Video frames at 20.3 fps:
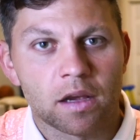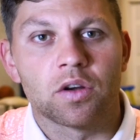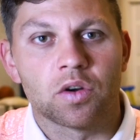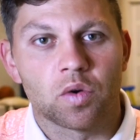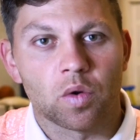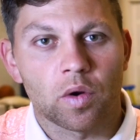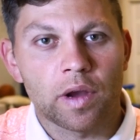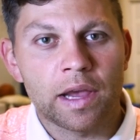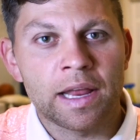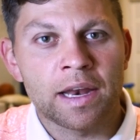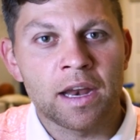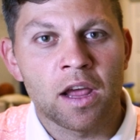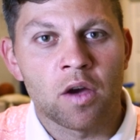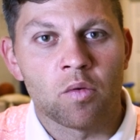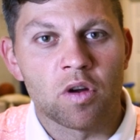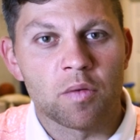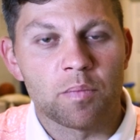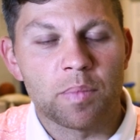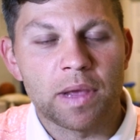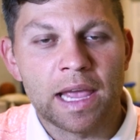Green
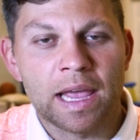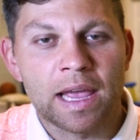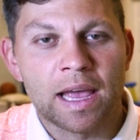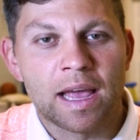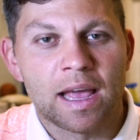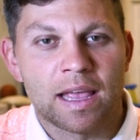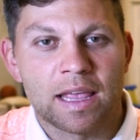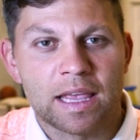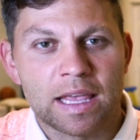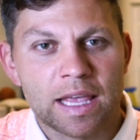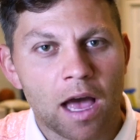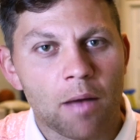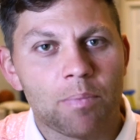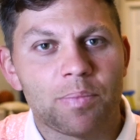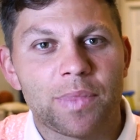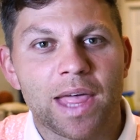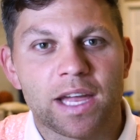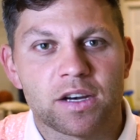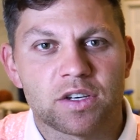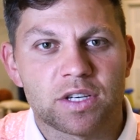would be, yup,
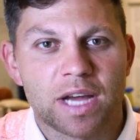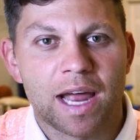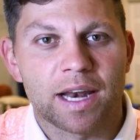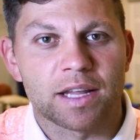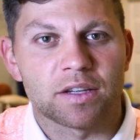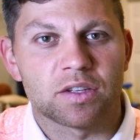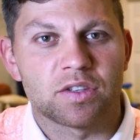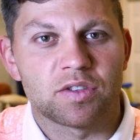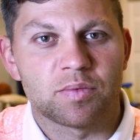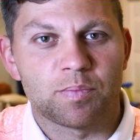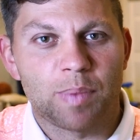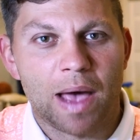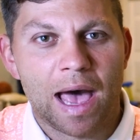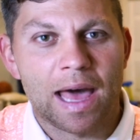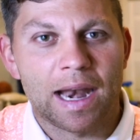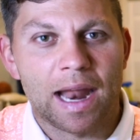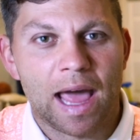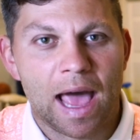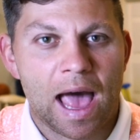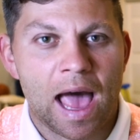that shot is
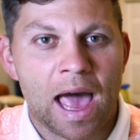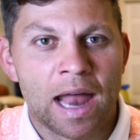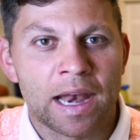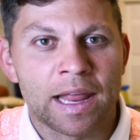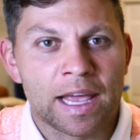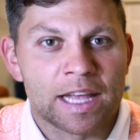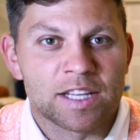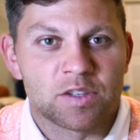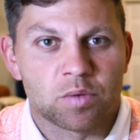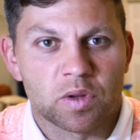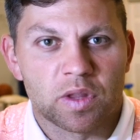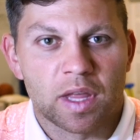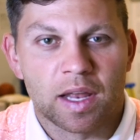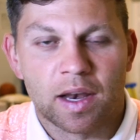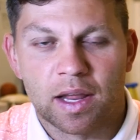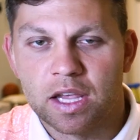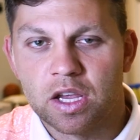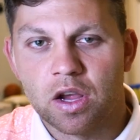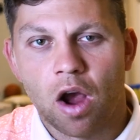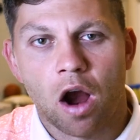spot on. It's within
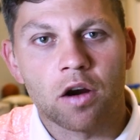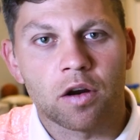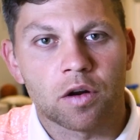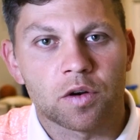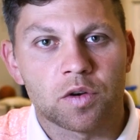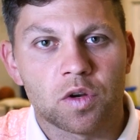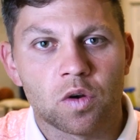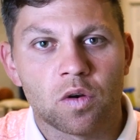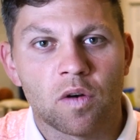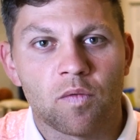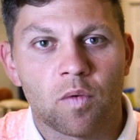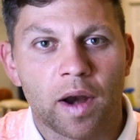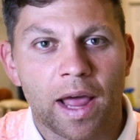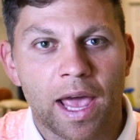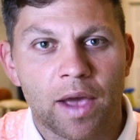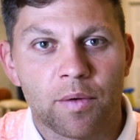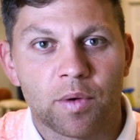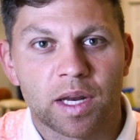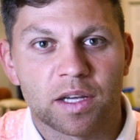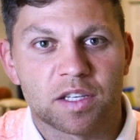a yard or 2 of what
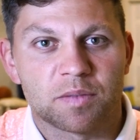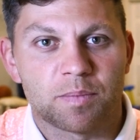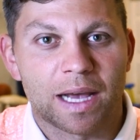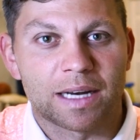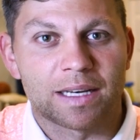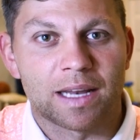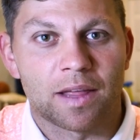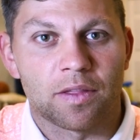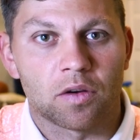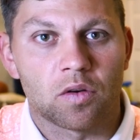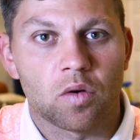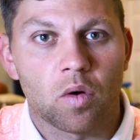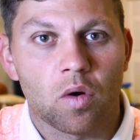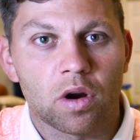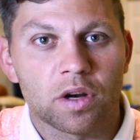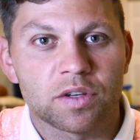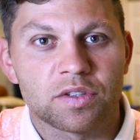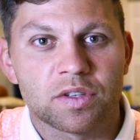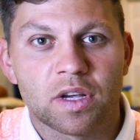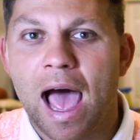I would expect on the
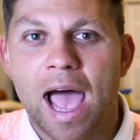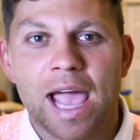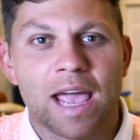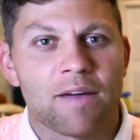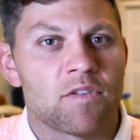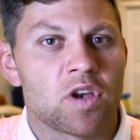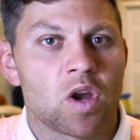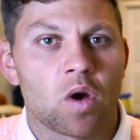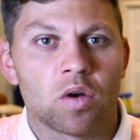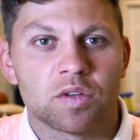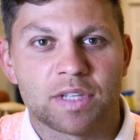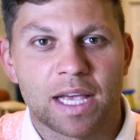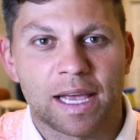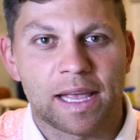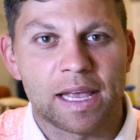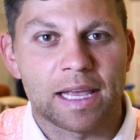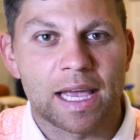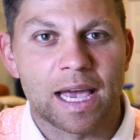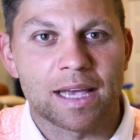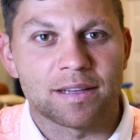course. I have no
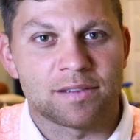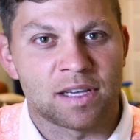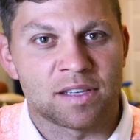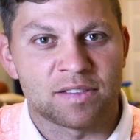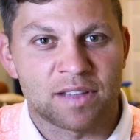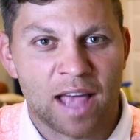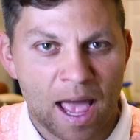second guesses.